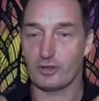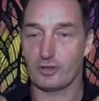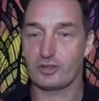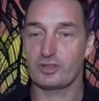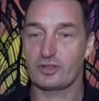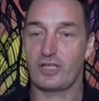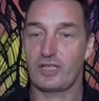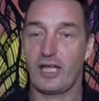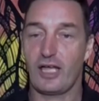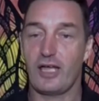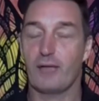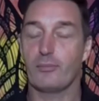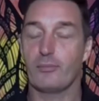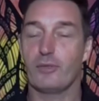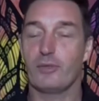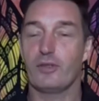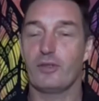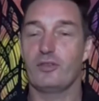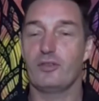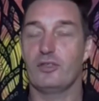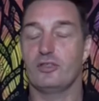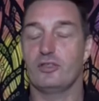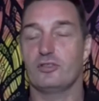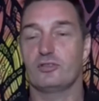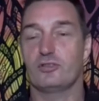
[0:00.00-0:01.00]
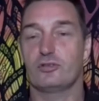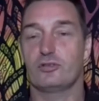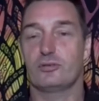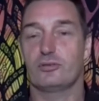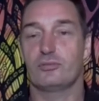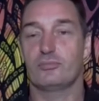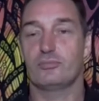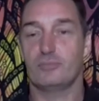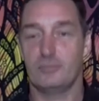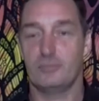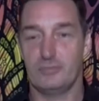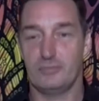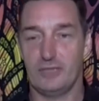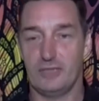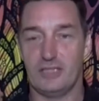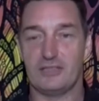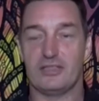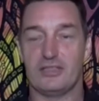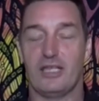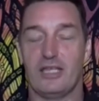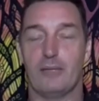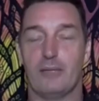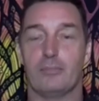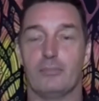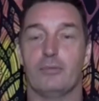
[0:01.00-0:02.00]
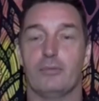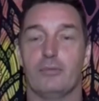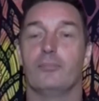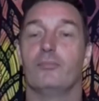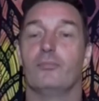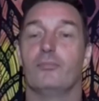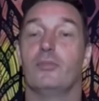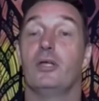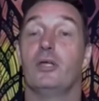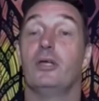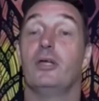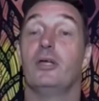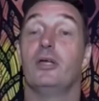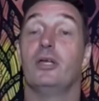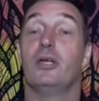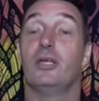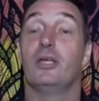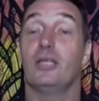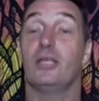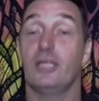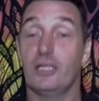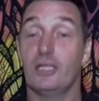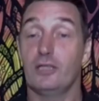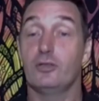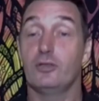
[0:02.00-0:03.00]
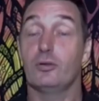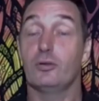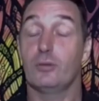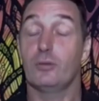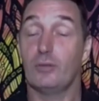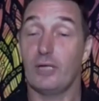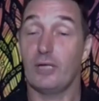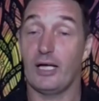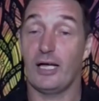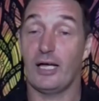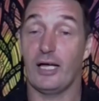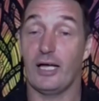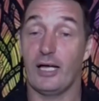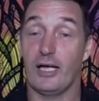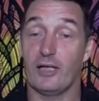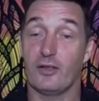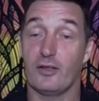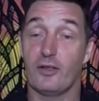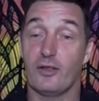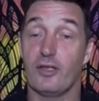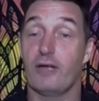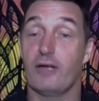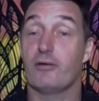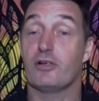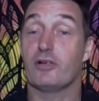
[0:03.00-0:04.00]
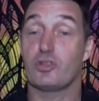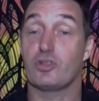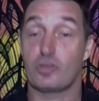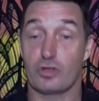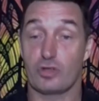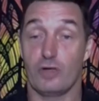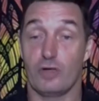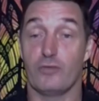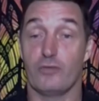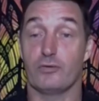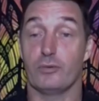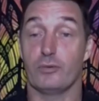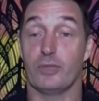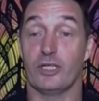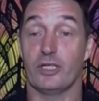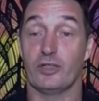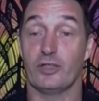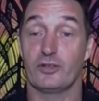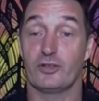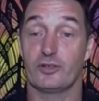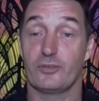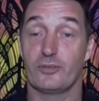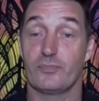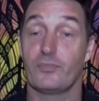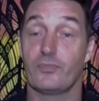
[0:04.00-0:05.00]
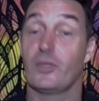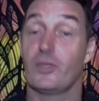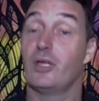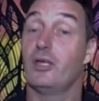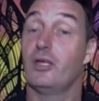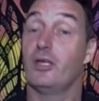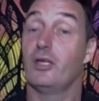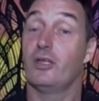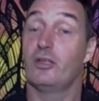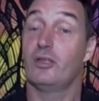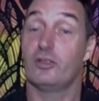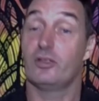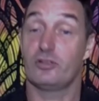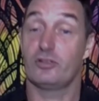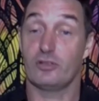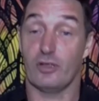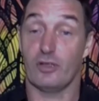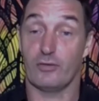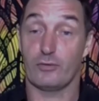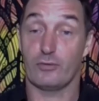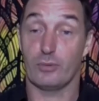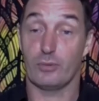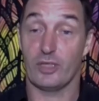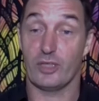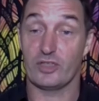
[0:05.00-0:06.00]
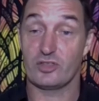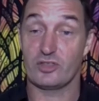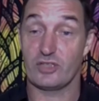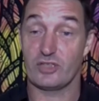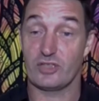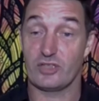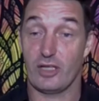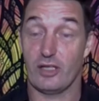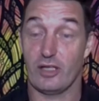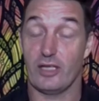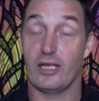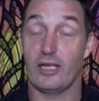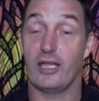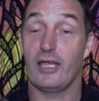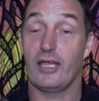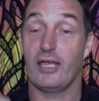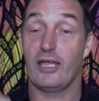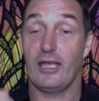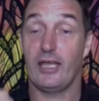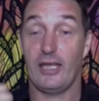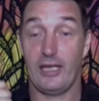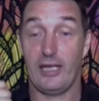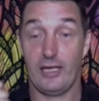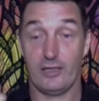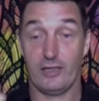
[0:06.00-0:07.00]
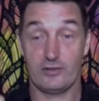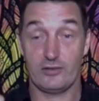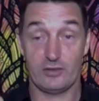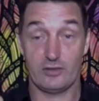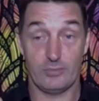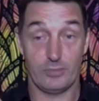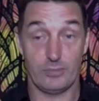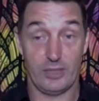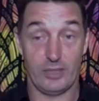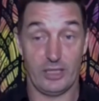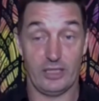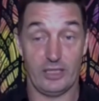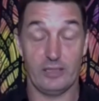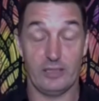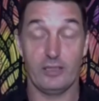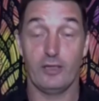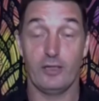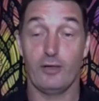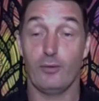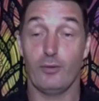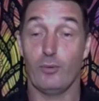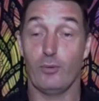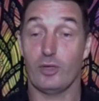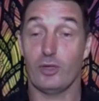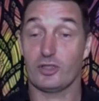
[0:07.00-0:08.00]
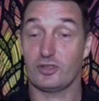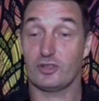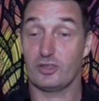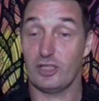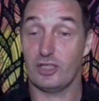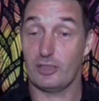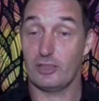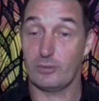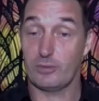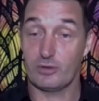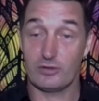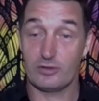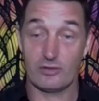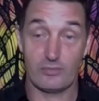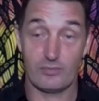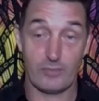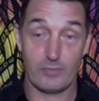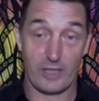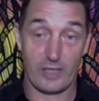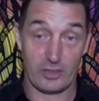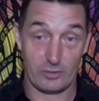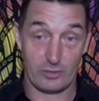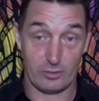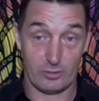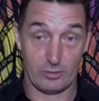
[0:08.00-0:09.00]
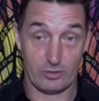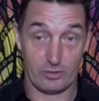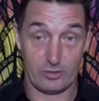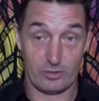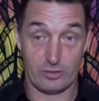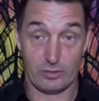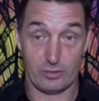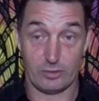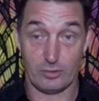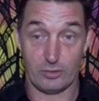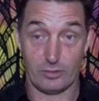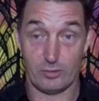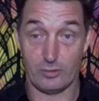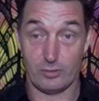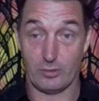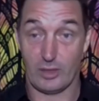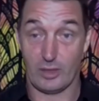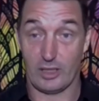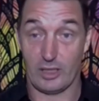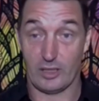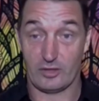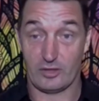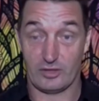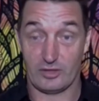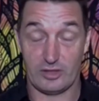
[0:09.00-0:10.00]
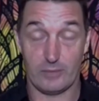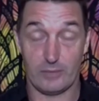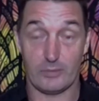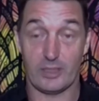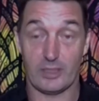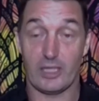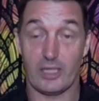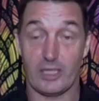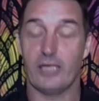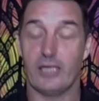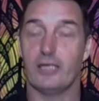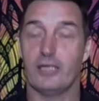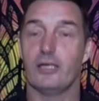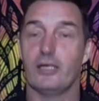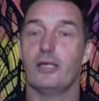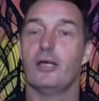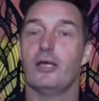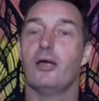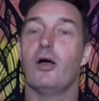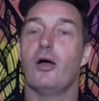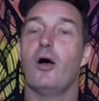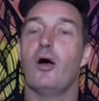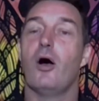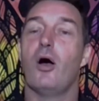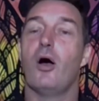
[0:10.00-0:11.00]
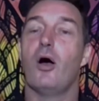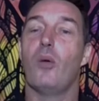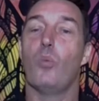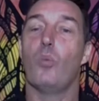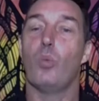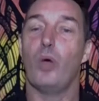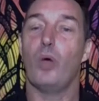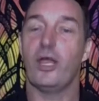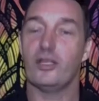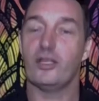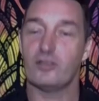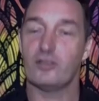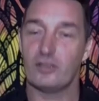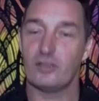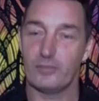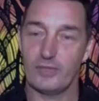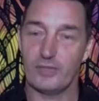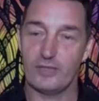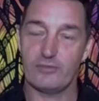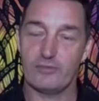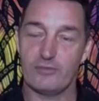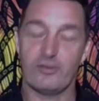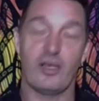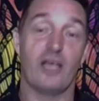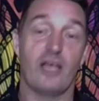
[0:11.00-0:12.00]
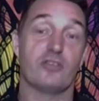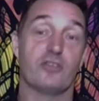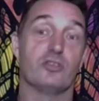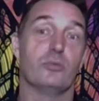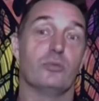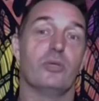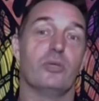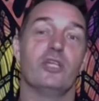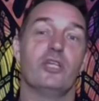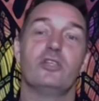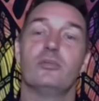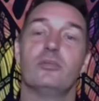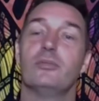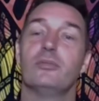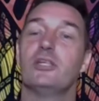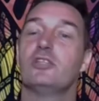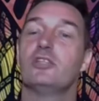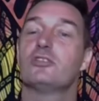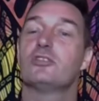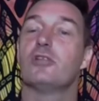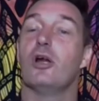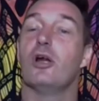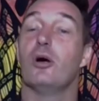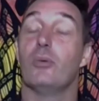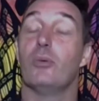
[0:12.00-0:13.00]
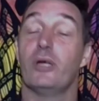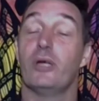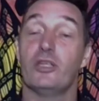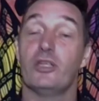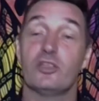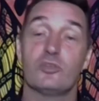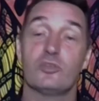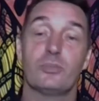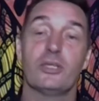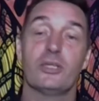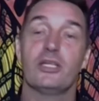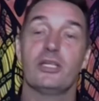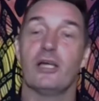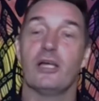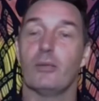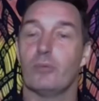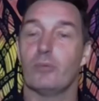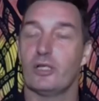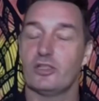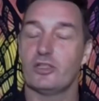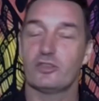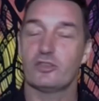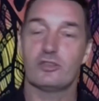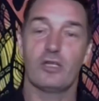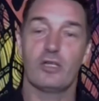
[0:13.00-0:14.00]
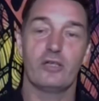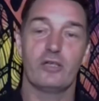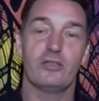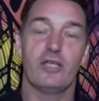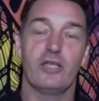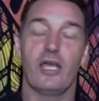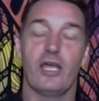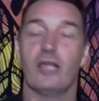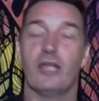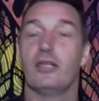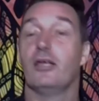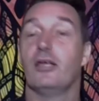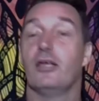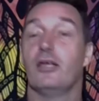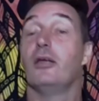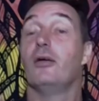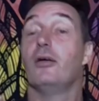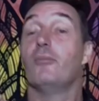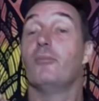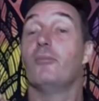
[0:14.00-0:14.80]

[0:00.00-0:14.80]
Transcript: I'll start with this example. In your heart, there are softwares. Softwares tell it how to beat, what sequence of muscles to stimulate, when to beat faster, when to beat slower, when to speed up, when to slow down.